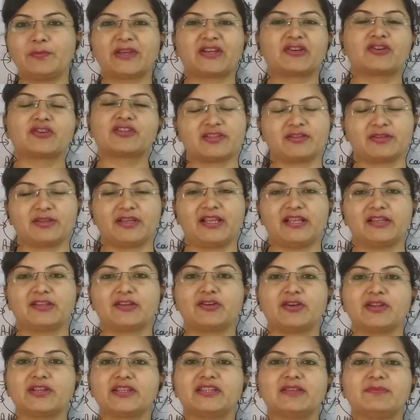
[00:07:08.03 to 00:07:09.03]
because
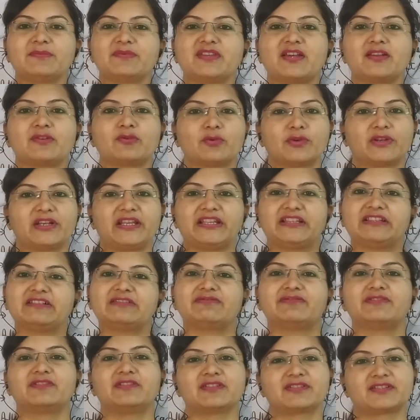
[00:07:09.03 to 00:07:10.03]
algorithms are only
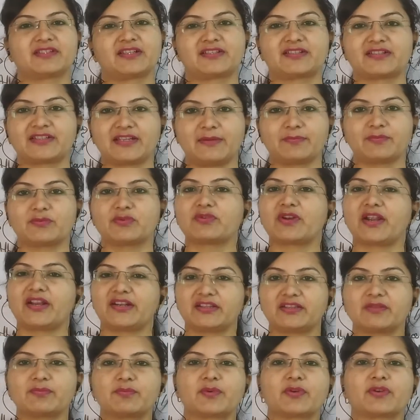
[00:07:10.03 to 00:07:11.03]
the first step to
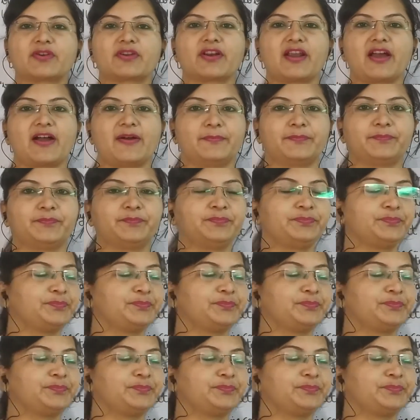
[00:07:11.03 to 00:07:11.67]
write the program.